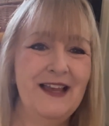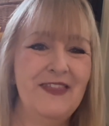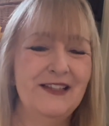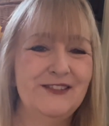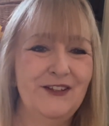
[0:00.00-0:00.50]

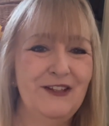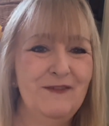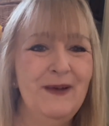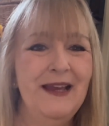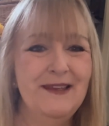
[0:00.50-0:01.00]
that's all
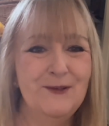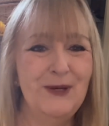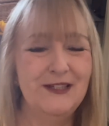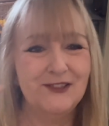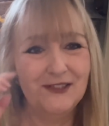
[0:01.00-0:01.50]
of my
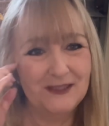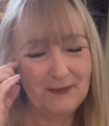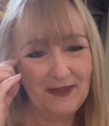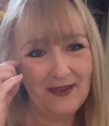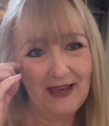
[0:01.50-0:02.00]
questions
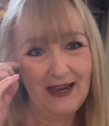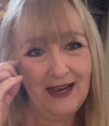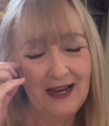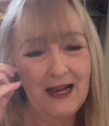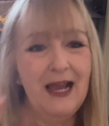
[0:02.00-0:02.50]
by there.
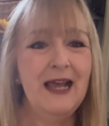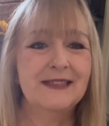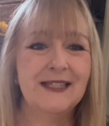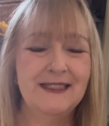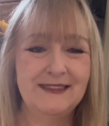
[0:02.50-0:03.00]

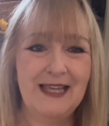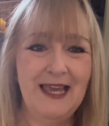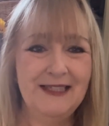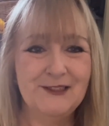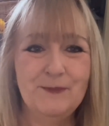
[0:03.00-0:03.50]
As I
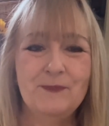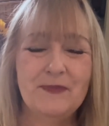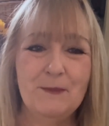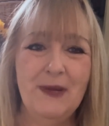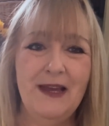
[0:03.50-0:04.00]
said,
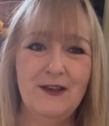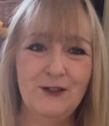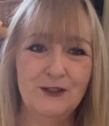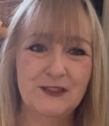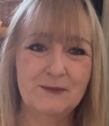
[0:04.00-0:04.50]
my
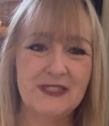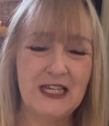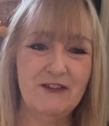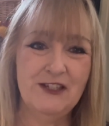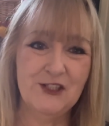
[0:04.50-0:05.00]
autumn
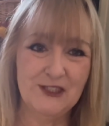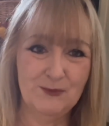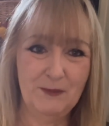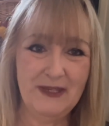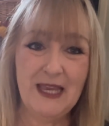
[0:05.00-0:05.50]
decorations
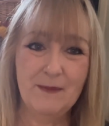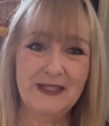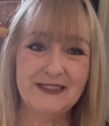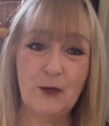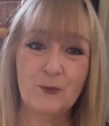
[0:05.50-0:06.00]
will be
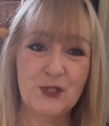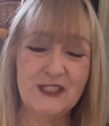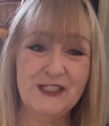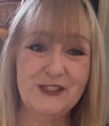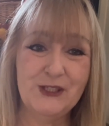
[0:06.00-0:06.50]
coming down
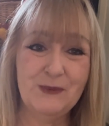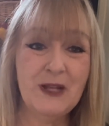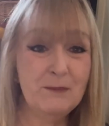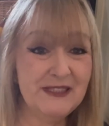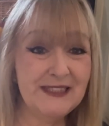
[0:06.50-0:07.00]
pretty soon.
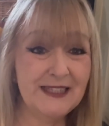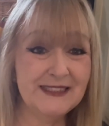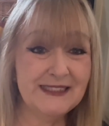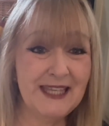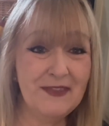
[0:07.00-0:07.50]
I'll be sad
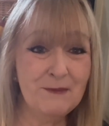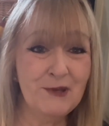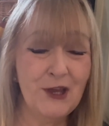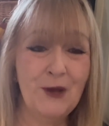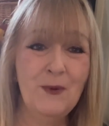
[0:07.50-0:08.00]
to see them
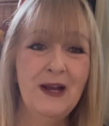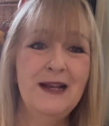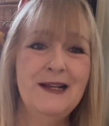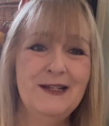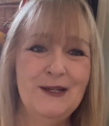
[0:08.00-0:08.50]
go,
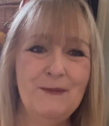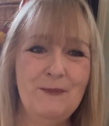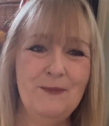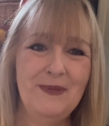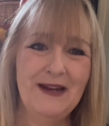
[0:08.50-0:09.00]

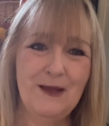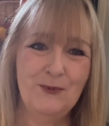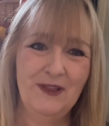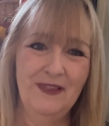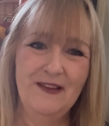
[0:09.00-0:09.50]
but I
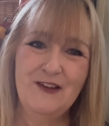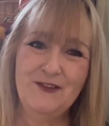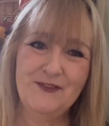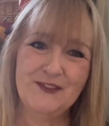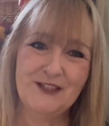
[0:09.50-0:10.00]
will
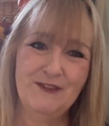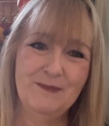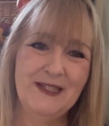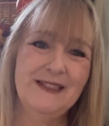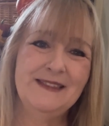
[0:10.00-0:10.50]
love to
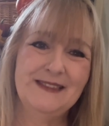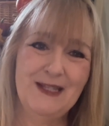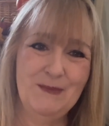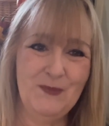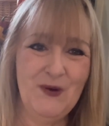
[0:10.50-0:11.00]
replace
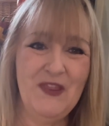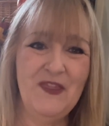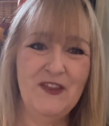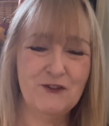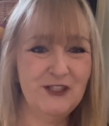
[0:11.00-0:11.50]
them
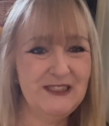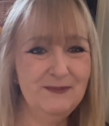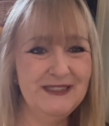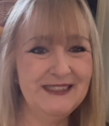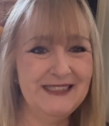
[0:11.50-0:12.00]
with the Christmas